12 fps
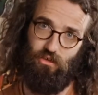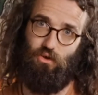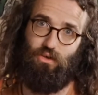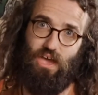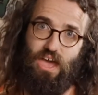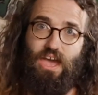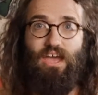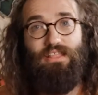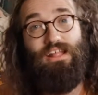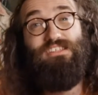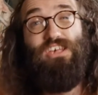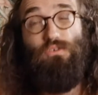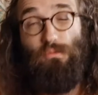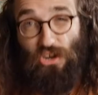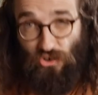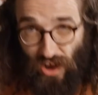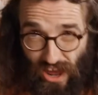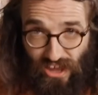Okay, that's how we
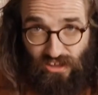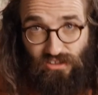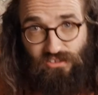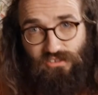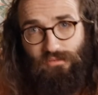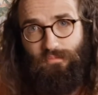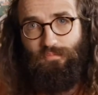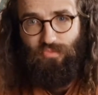measure angles.